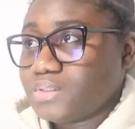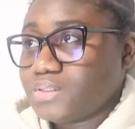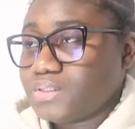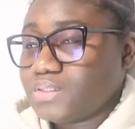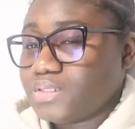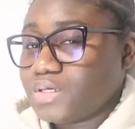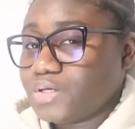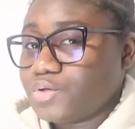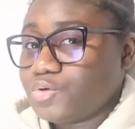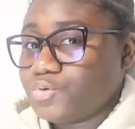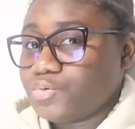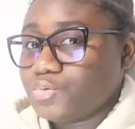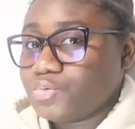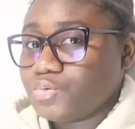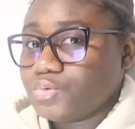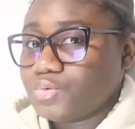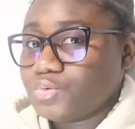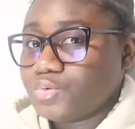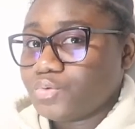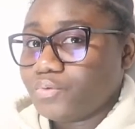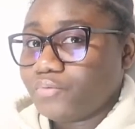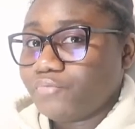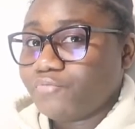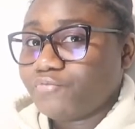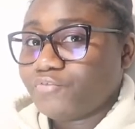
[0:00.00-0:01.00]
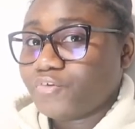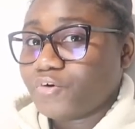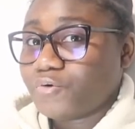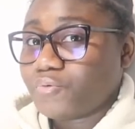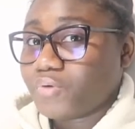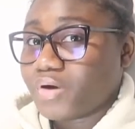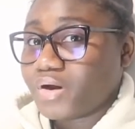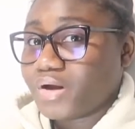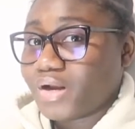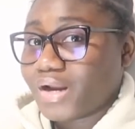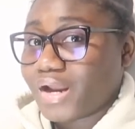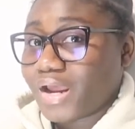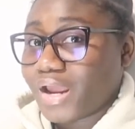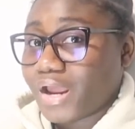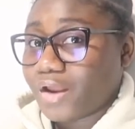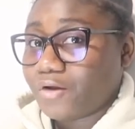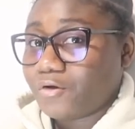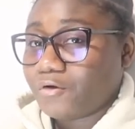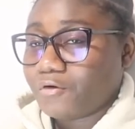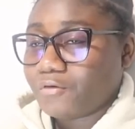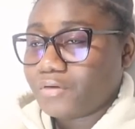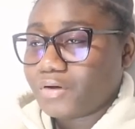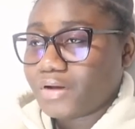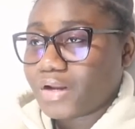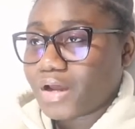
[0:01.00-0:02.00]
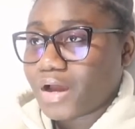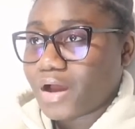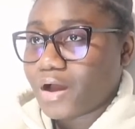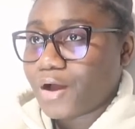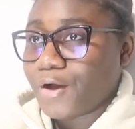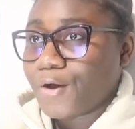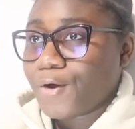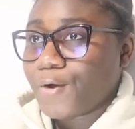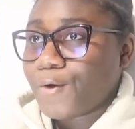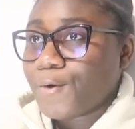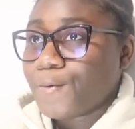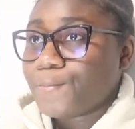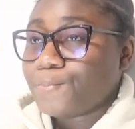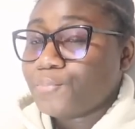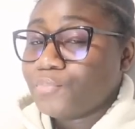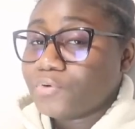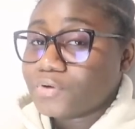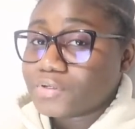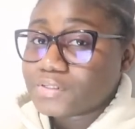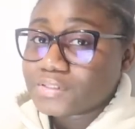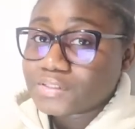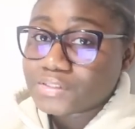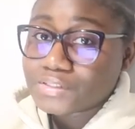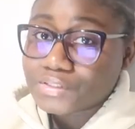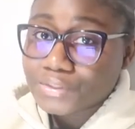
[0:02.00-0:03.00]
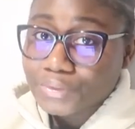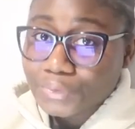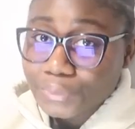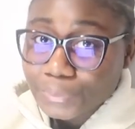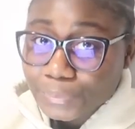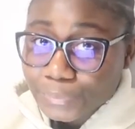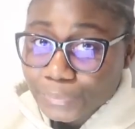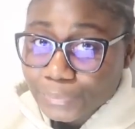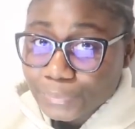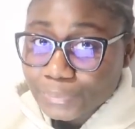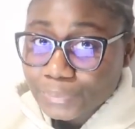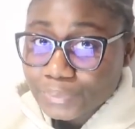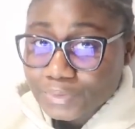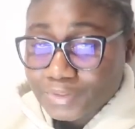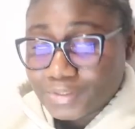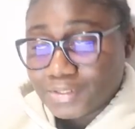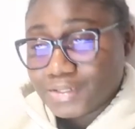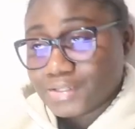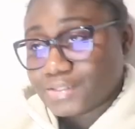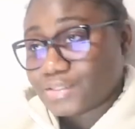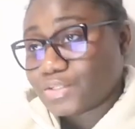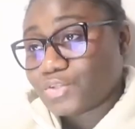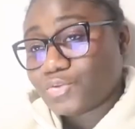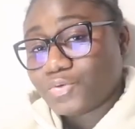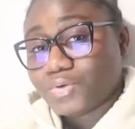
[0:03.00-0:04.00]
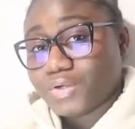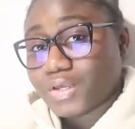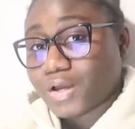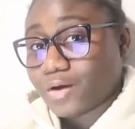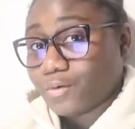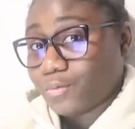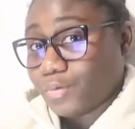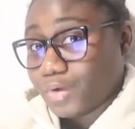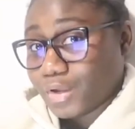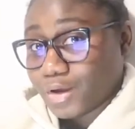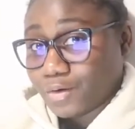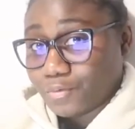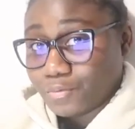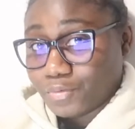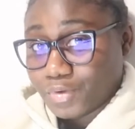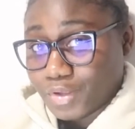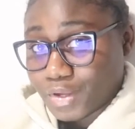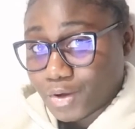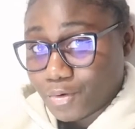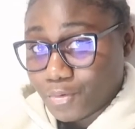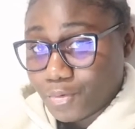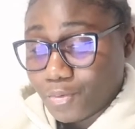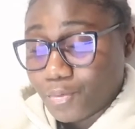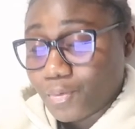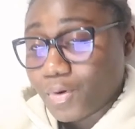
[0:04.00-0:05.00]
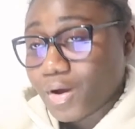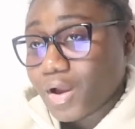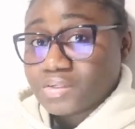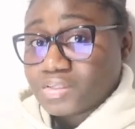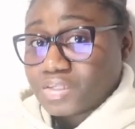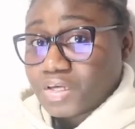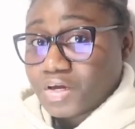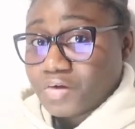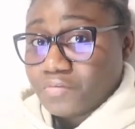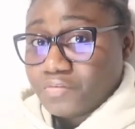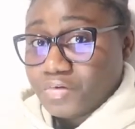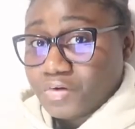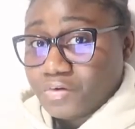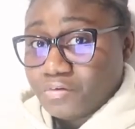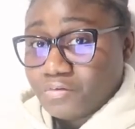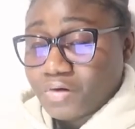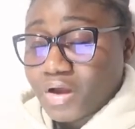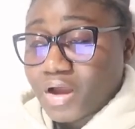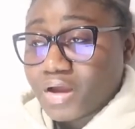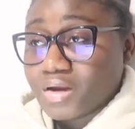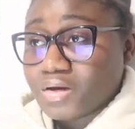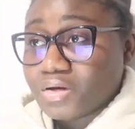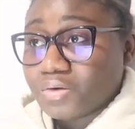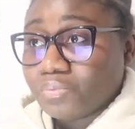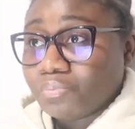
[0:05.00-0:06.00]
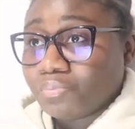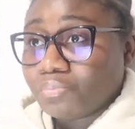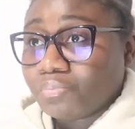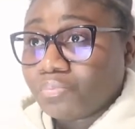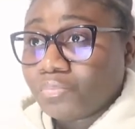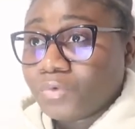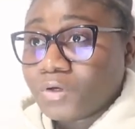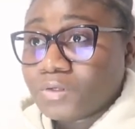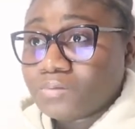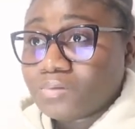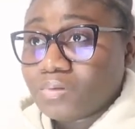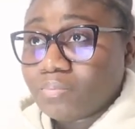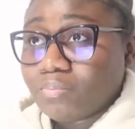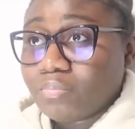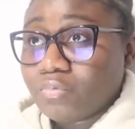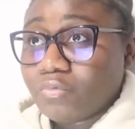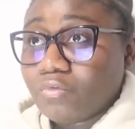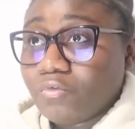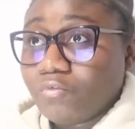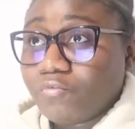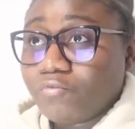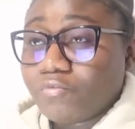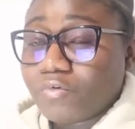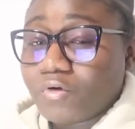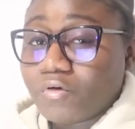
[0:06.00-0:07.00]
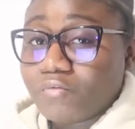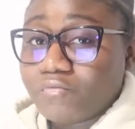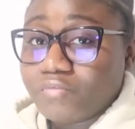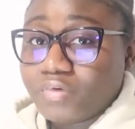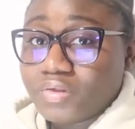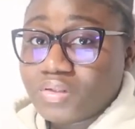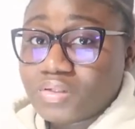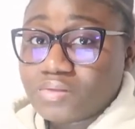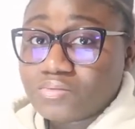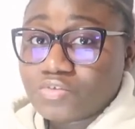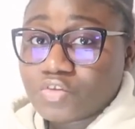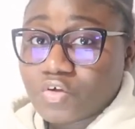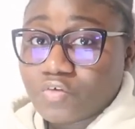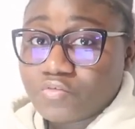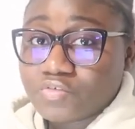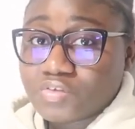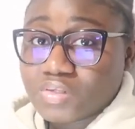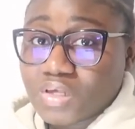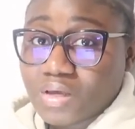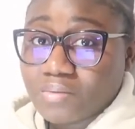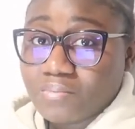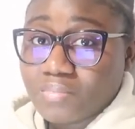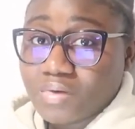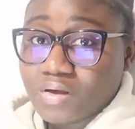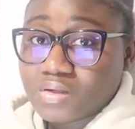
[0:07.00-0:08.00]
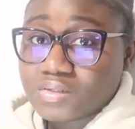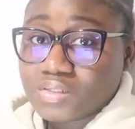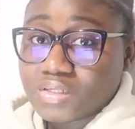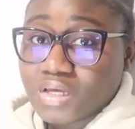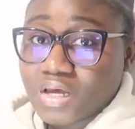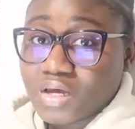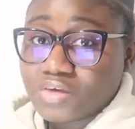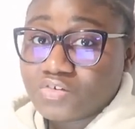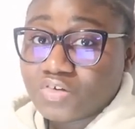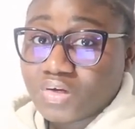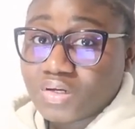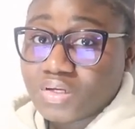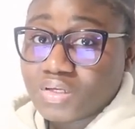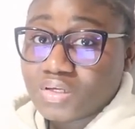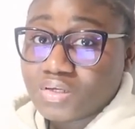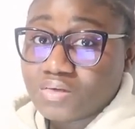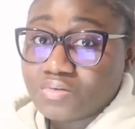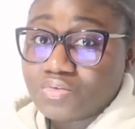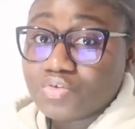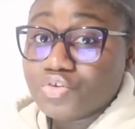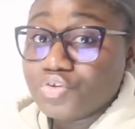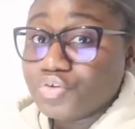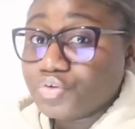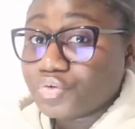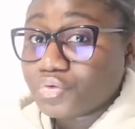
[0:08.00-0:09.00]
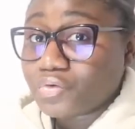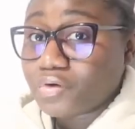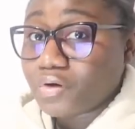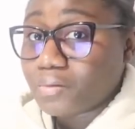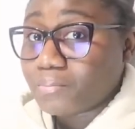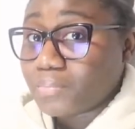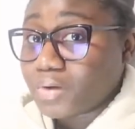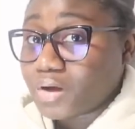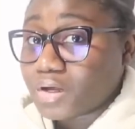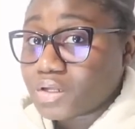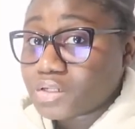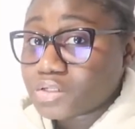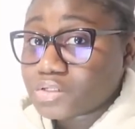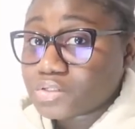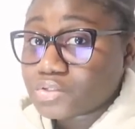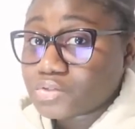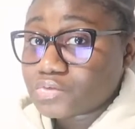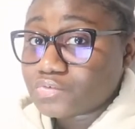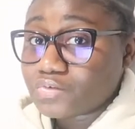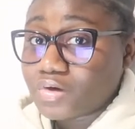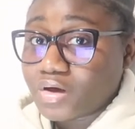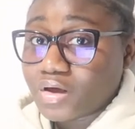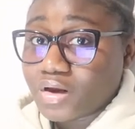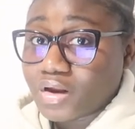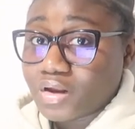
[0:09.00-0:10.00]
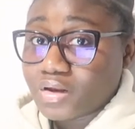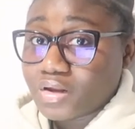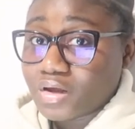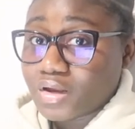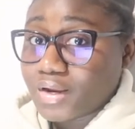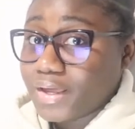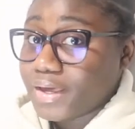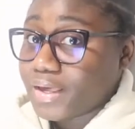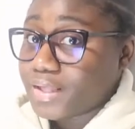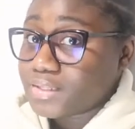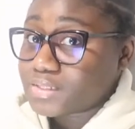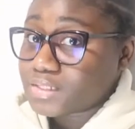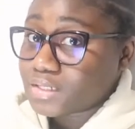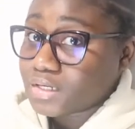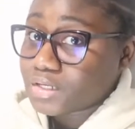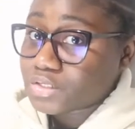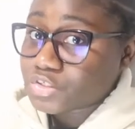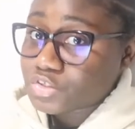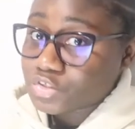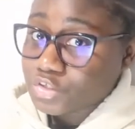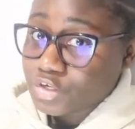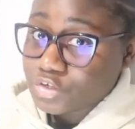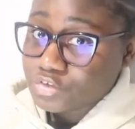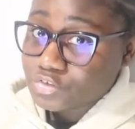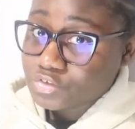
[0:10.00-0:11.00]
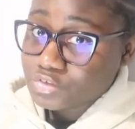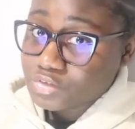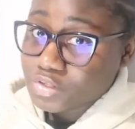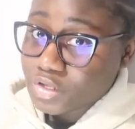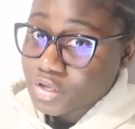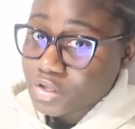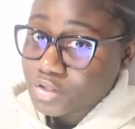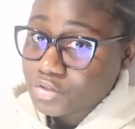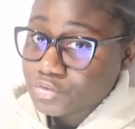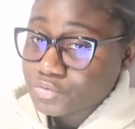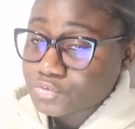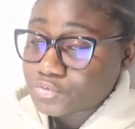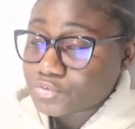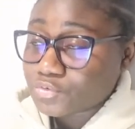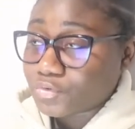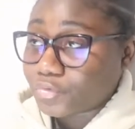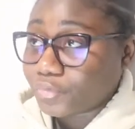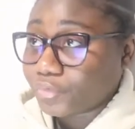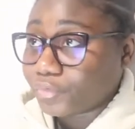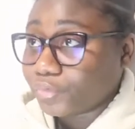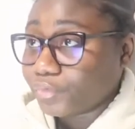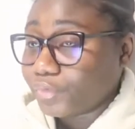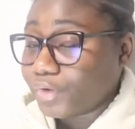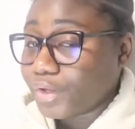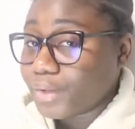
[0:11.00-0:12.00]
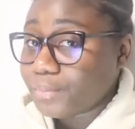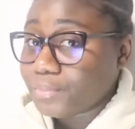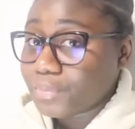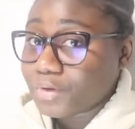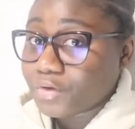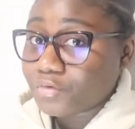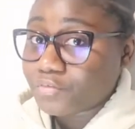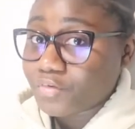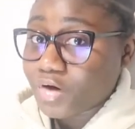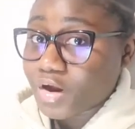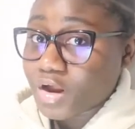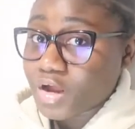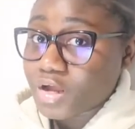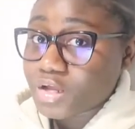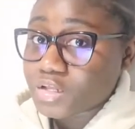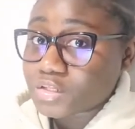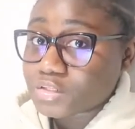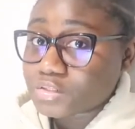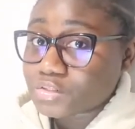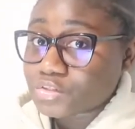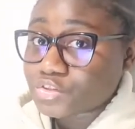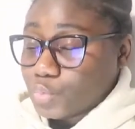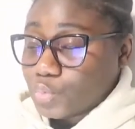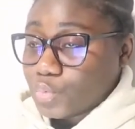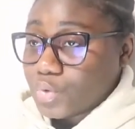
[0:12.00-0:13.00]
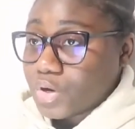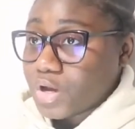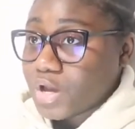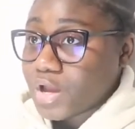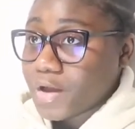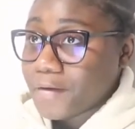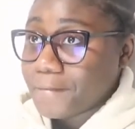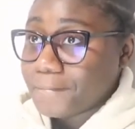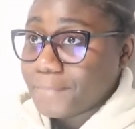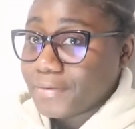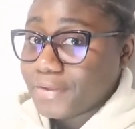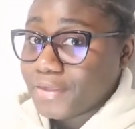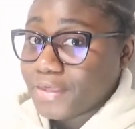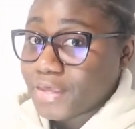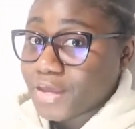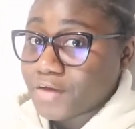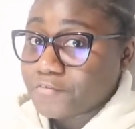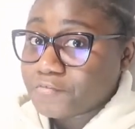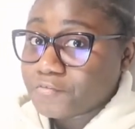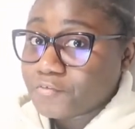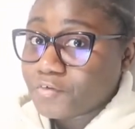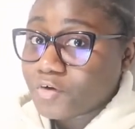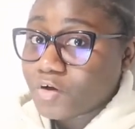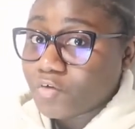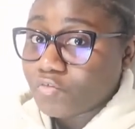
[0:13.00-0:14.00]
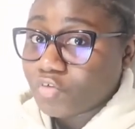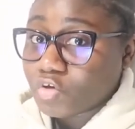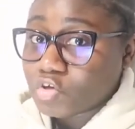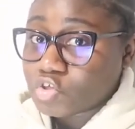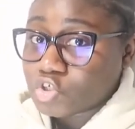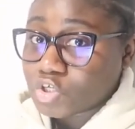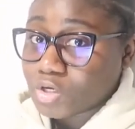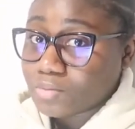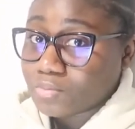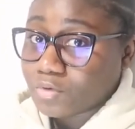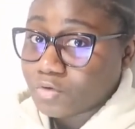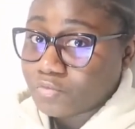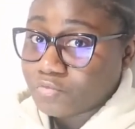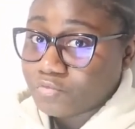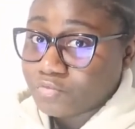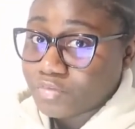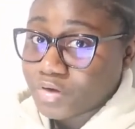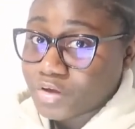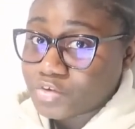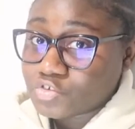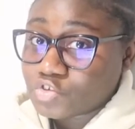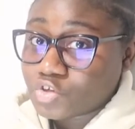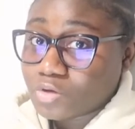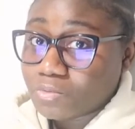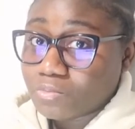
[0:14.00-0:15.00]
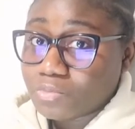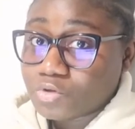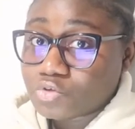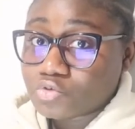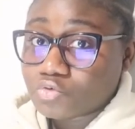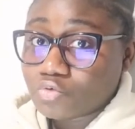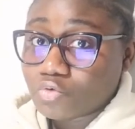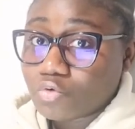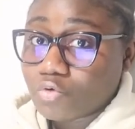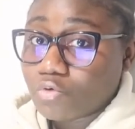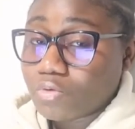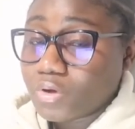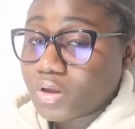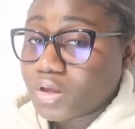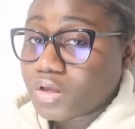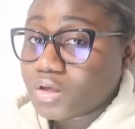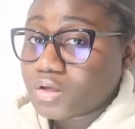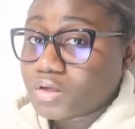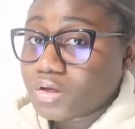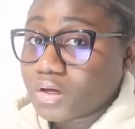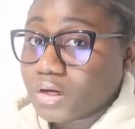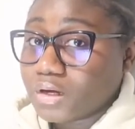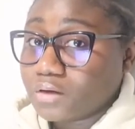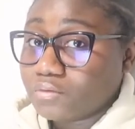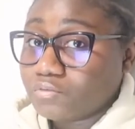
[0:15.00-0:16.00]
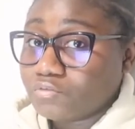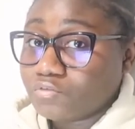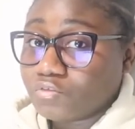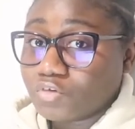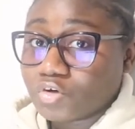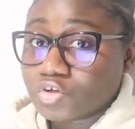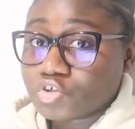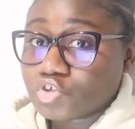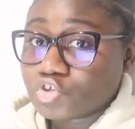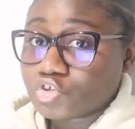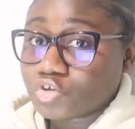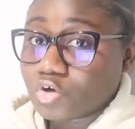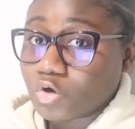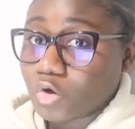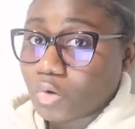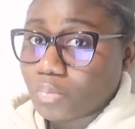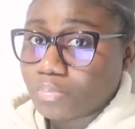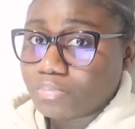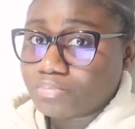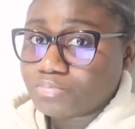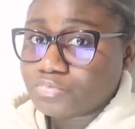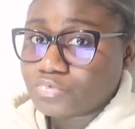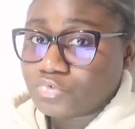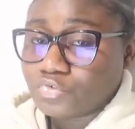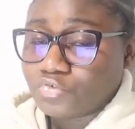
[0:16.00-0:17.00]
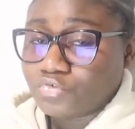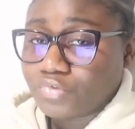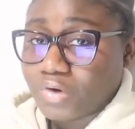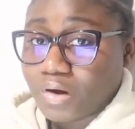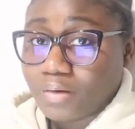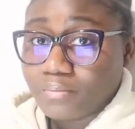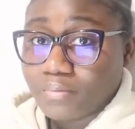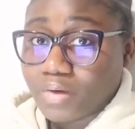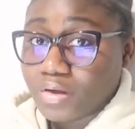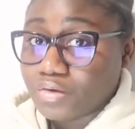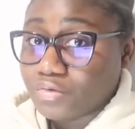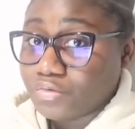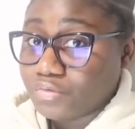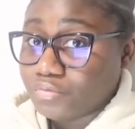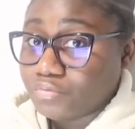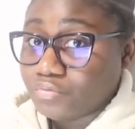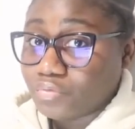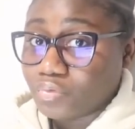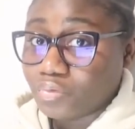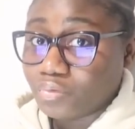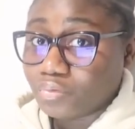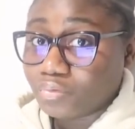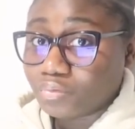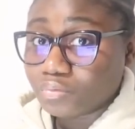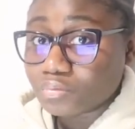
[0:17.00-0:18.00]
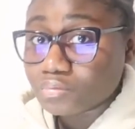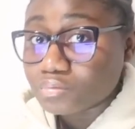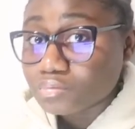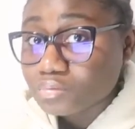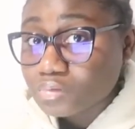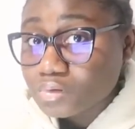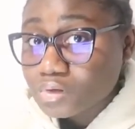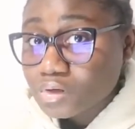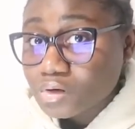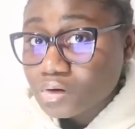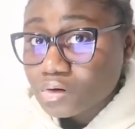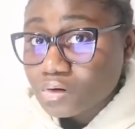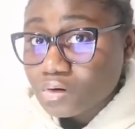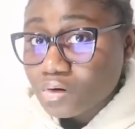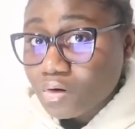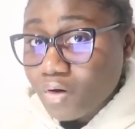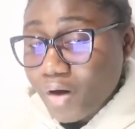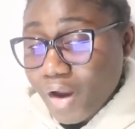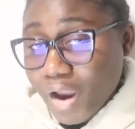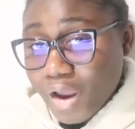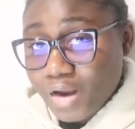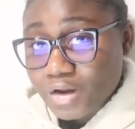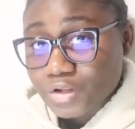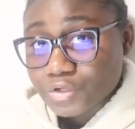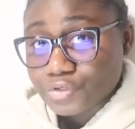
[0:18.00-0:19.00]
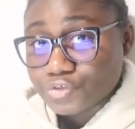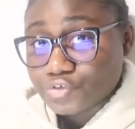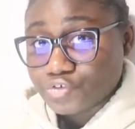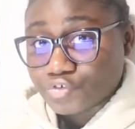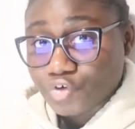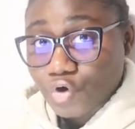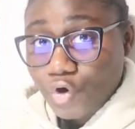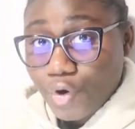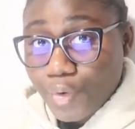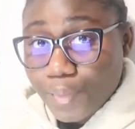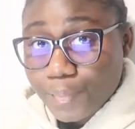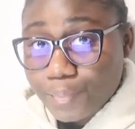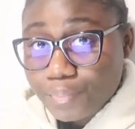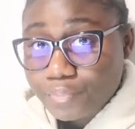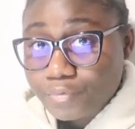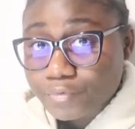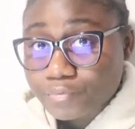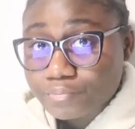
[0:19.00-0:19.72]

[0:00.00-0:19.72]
they do 419 and all that, but still they still do yahoo. Those are real, and most people who fall victims of scammers are actually newcomers to Canada, like international students or immigrants. So be careful of the job offers. Don't be too quick and rush up to grab any role, any job.